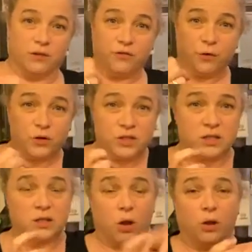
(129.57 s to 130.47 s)
It
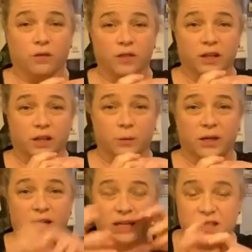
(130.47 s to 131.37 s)
forces all of the
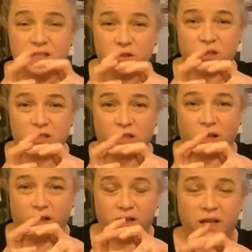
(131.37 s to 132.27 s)
liquid into the
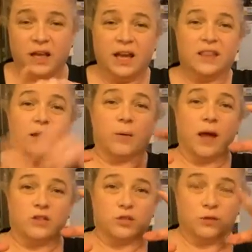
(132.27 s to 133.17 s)
solid, and then
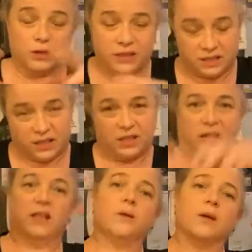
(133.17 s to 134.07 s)
as you release it,
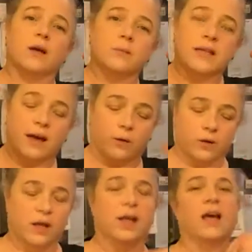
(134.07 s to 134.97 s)
the liquid comes out